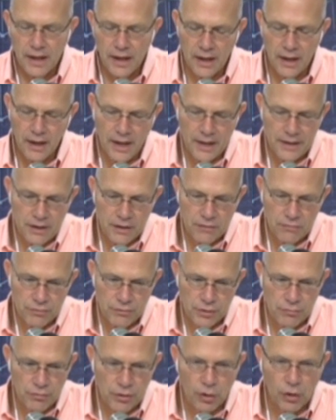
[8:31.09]
uh, the,
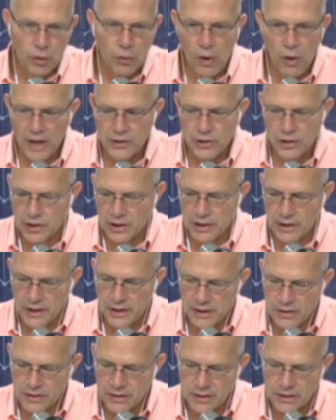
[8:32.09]
the real question
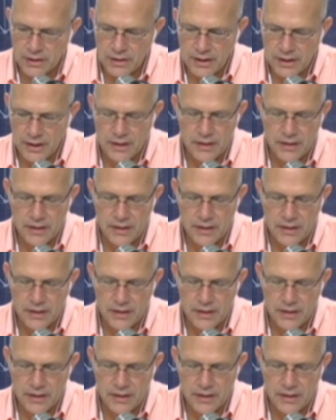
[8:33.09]
is